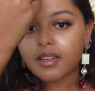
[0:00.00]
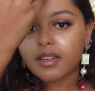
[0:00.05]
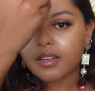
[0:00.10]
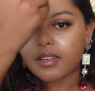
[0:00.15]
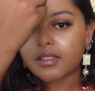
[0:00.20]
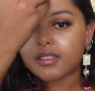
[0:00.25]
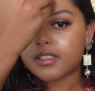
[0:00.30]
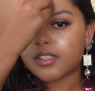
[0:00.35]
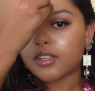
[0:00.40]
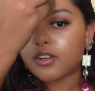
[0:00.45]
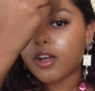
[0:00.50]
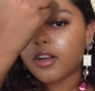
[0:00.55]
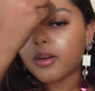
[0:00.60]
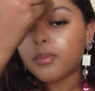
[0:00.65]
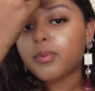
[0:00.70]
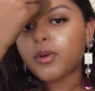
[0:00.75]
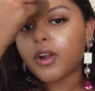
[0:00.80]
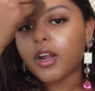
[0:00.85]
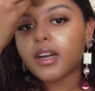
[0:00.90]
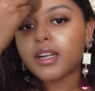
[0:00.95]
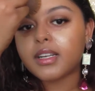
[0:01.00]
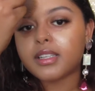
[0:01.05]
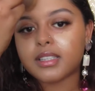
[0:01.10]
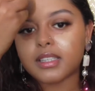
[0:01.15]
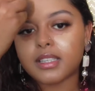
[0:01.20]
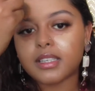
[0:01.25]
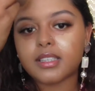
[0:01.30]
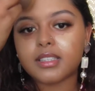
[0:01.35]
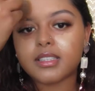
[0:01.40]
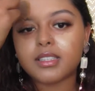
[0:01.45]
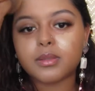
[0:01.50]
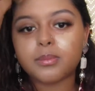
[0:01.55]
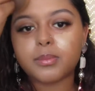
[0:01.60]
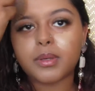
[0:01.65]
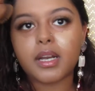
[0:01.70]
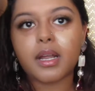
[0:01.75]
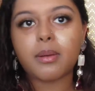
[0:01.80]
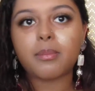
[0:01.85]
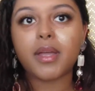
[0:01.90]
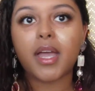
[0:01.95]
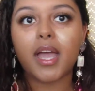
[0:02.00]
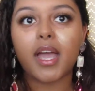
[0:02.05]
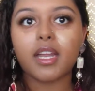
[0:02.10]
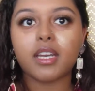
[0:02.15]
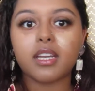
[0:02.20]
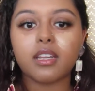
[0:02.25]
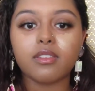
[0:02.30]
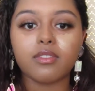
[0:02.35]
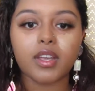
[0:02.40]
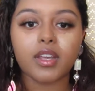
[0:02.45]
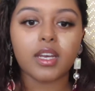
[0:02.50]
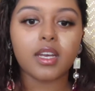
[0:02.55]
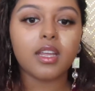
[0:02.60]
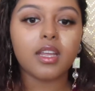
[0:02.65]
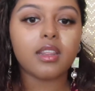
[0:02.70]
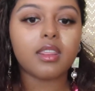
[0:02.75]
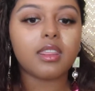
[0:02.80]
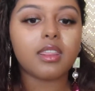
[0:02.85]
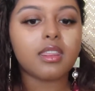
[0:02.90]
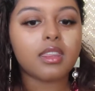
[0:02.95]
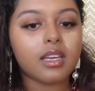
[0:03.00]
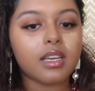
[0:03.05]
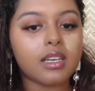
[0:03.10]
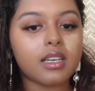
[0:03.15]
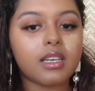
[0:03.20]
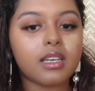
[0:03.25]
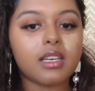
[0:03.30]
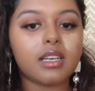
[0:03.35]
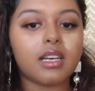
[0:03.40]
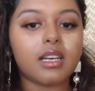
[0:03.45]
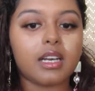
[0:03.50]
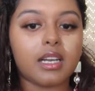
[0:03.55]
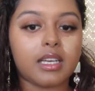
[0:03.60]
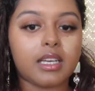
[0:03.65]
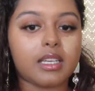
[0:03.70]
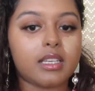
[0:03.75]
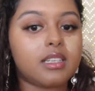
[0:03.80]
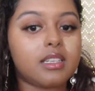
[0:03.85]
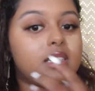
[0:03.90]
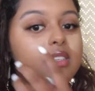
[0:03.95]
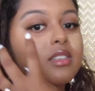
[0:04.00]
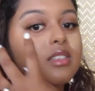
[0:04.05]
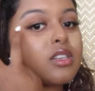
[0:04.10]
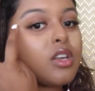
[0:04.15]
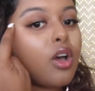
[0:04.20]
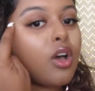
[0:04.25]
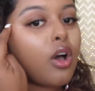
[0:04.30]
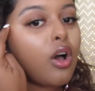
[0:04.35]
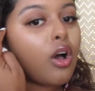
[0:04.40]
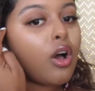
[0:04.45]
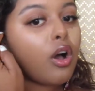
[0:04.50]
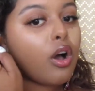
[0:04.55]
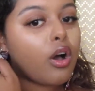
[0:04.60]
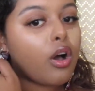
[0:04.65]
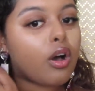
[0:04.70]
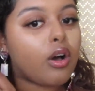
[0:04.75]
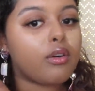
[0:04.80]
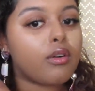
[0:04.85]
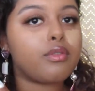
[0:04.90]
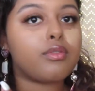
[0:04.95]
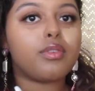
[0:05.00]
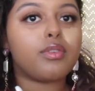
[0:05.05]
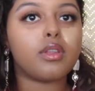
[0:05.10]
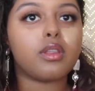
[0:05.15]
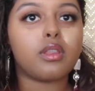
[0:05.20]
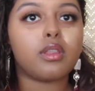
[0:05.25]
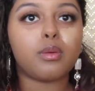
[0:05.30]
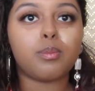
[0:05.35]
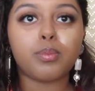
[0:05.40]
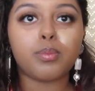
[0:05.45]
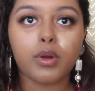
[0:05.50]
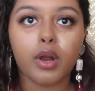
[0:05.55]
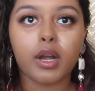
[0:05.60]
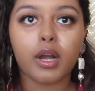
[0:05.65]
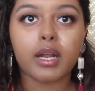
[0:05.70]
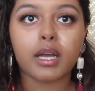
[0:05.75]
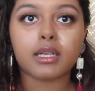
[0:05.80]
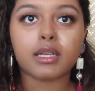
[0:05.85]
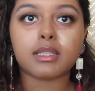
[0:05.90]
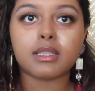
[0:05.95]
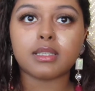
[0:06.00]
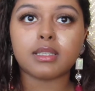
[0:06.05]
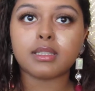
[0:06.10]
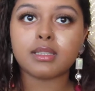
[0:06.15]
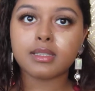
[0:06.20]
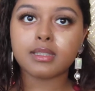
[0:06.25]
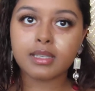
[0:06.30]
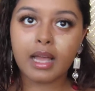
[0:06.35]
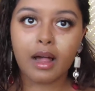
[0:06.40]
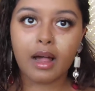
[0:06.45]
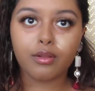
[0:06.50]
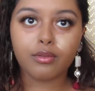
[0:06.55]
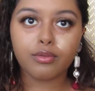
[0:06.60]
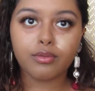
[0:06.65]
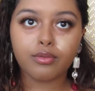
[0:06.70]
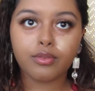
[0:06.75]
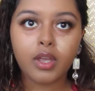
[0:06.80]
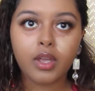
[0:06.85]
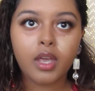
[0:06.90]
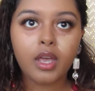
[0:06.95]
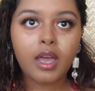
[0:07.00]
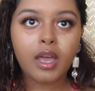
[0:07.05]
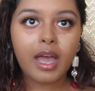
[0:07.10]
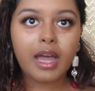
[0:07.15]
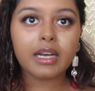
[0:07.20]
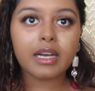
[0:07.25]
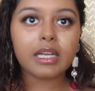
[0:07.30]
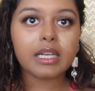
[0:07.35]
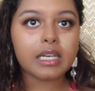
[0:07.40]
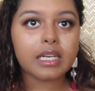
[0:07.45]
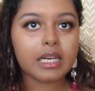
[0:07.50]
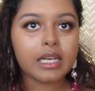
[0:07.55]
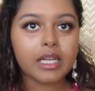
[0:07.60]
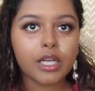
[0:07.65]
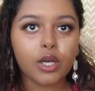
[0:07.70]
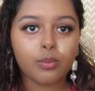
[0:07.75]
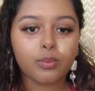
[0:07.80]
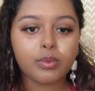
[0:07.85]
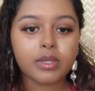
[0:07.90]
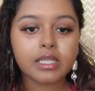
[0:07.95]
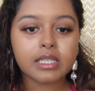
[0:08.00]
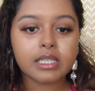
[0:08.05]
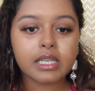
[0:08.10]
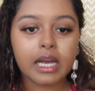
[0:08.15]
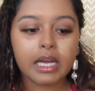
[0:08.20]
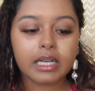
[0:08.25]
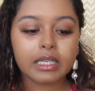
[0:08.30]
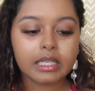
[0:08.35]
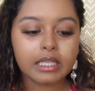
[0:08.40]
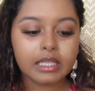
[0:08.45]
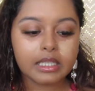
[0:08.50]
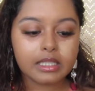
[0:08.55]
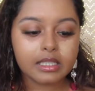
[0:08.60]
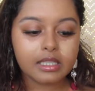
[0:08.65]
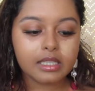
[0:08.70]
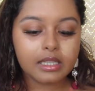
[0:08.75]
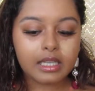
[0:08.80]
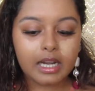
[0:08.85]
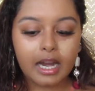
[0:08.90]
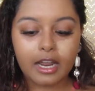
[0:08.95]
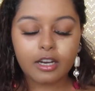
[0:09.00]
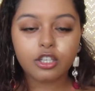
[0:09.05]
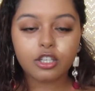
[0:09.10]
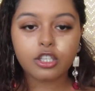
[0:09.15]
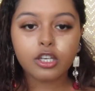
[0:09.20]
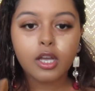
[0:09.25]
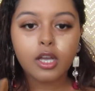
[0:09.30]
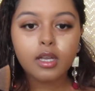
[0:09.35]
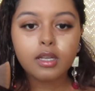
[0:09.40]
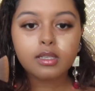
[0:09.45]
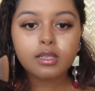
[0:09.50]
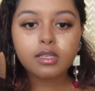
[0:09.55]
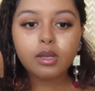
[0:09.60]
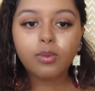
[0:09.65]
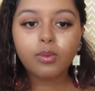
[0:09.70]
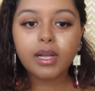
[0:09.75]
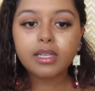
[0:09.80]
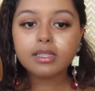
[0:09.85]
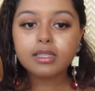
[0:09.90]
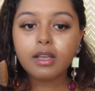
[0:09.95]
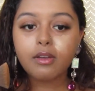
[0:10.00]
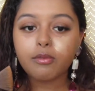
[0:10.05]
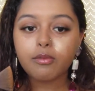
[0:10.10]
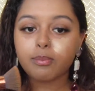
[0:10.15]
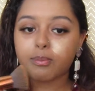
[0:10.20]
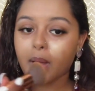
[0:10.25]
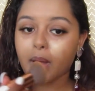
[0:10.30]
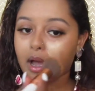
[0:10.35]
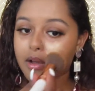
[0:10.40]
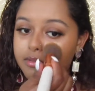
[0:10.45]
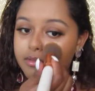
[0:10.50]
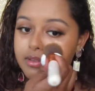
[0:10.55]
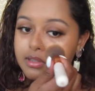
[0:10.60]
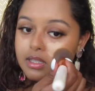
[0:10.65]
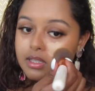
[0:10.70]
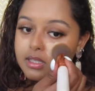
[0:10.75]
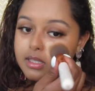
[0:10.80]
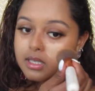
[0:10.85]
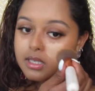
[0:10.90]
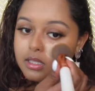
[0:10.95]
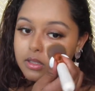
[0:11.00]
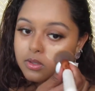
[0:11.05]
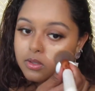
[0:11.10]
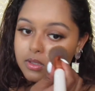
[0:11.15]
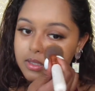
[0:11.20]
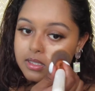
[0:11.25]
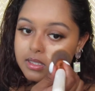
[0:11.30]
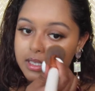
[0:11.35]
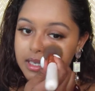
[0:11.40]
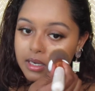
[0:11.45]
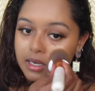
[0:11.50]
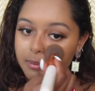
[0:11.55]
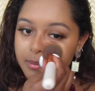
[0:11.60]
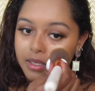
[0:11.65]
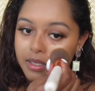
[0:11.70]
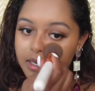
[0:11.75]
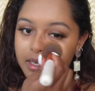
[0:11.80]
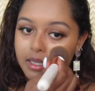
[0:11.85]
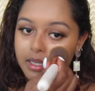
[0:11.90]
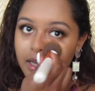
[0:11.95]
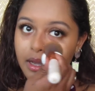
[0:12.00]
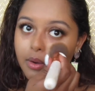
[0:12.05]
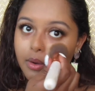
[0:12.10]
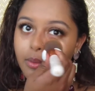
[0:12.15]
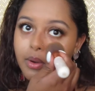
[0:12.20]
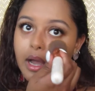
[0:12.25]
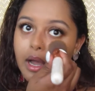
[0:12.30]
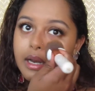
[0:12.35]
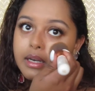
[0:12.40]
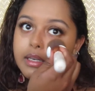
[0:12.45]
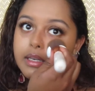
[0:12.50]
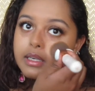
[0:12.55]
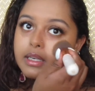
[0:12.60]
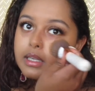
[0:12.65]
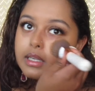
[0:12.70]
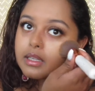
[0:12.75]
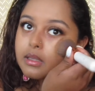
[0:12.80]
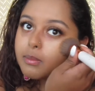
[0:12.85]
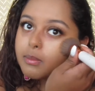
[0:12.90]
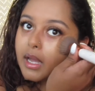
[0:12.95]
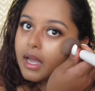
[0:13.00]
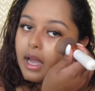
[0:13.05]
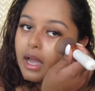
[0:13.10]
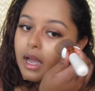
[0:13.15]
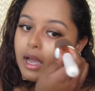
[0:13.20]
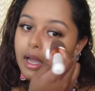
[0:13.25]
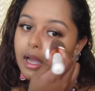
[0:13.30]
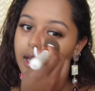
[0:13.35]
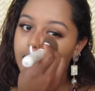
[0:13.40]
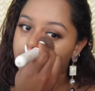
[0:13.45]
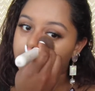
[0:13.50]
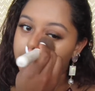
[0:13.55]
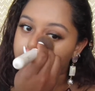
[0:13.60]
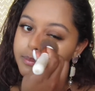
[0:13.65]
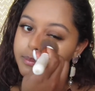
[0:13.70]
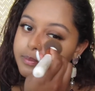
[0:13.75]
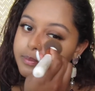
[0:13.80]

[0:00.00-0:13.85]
it's a lot of product, yes, but I'm adding very thin layers of the product itself, and I really hope this lighting isn't trash. So once I've buffed this into the skin, I'm gonna go underneath my eye.